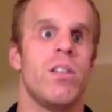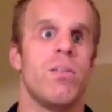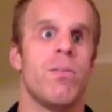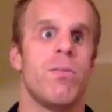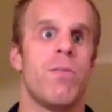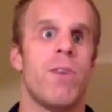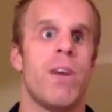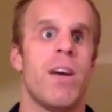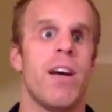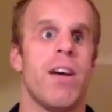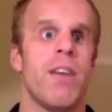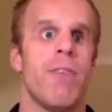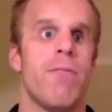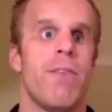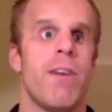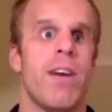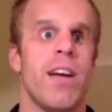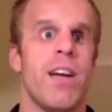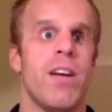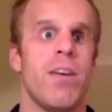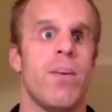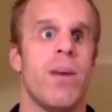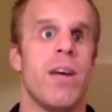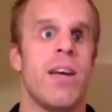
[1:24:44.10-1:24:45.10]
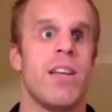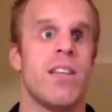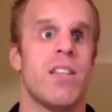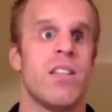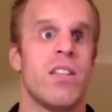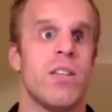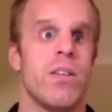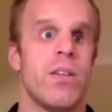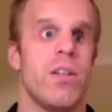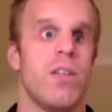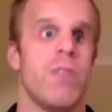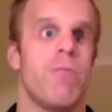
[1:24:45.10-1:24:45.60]
find ways
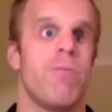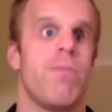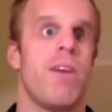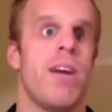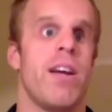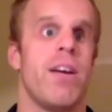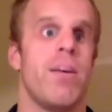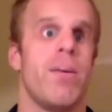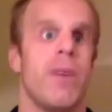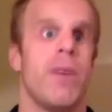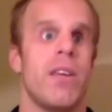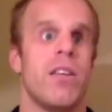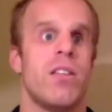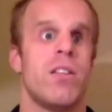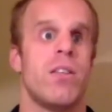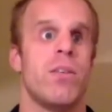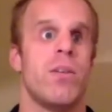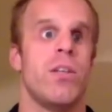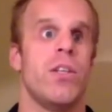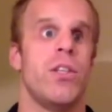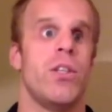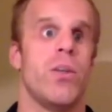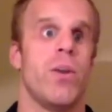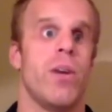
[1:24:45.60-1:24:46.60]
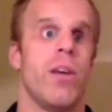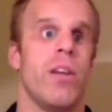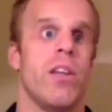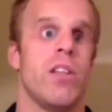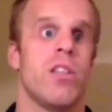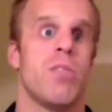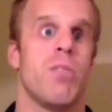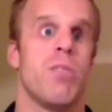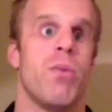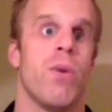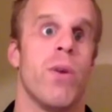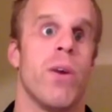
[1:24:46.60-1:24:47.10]
to enjoy the
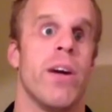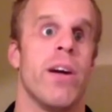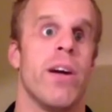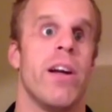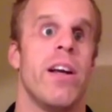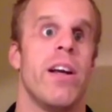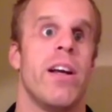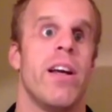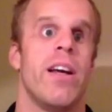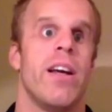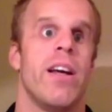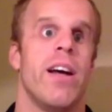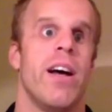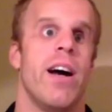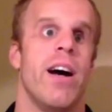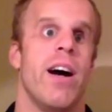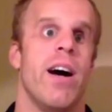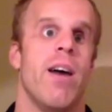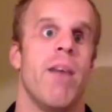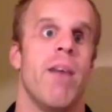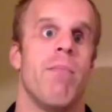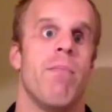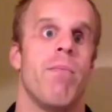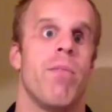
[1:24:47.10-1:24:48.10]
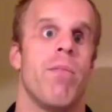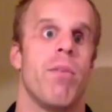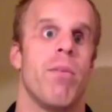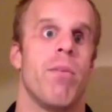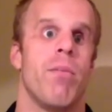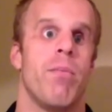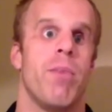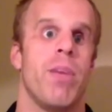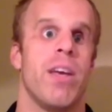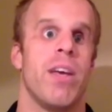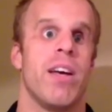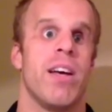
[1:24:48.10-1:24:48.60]
sport,
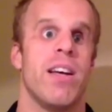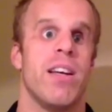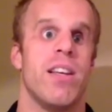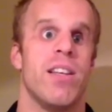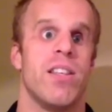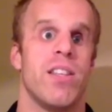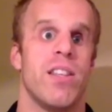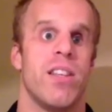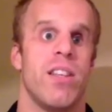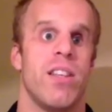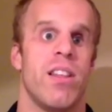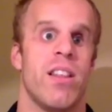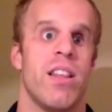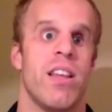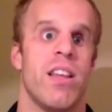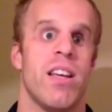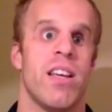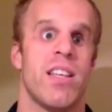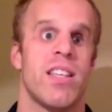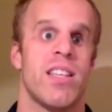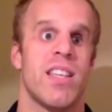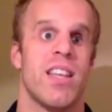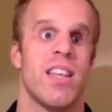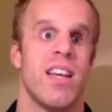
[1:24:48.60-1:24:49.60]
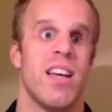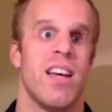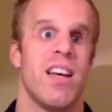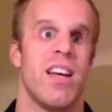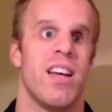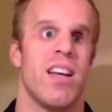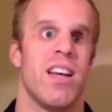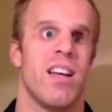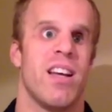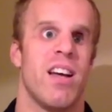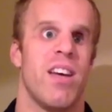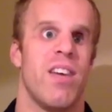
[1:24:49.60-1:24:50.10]
because this,
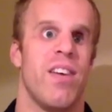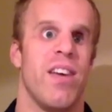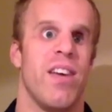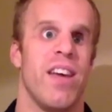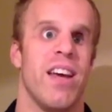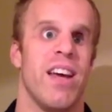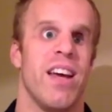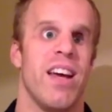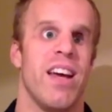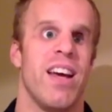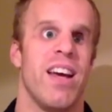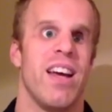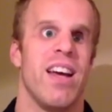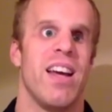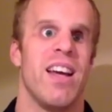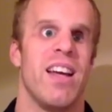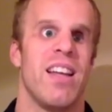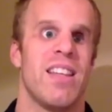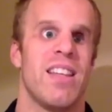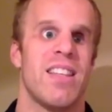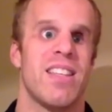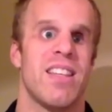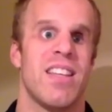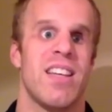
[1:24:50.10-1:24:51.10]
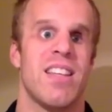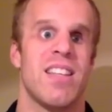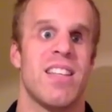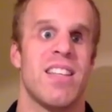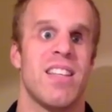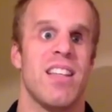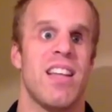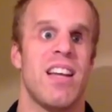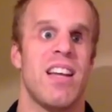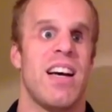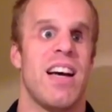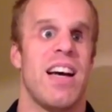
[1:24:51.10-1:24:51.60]
it's a
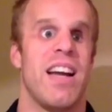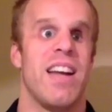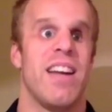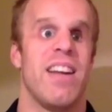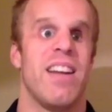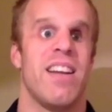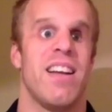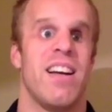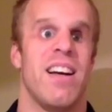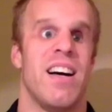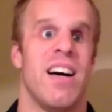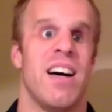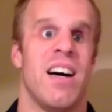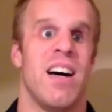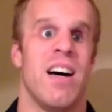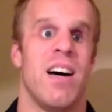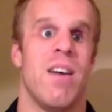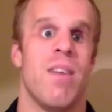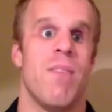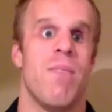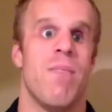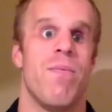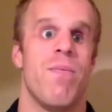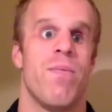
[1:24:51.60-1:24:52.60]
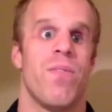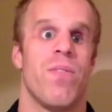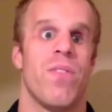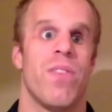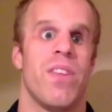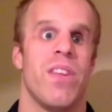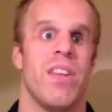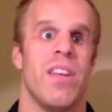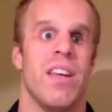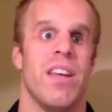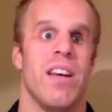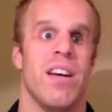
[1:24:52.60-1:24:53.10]
lot,
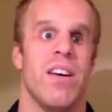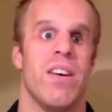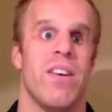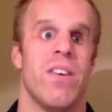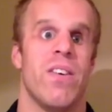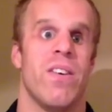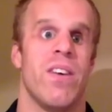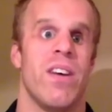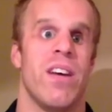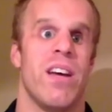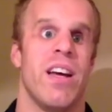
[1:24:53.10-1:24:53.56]
you know,